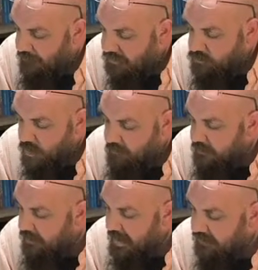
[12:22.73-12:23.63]
I swam in the
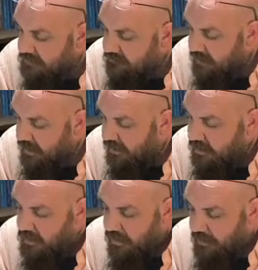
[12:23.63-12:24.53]
blackness of night,
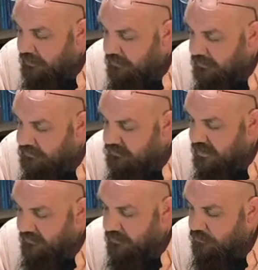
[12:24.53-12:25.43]
hunting monsters out
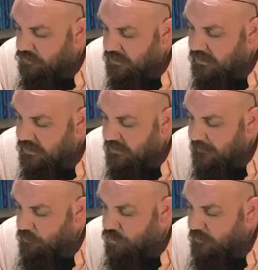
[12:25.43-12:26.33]
of the ocean and killing
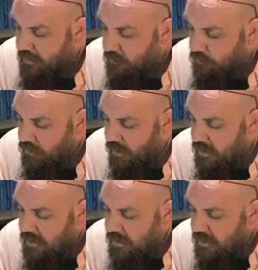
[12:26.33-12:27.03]
them one by one.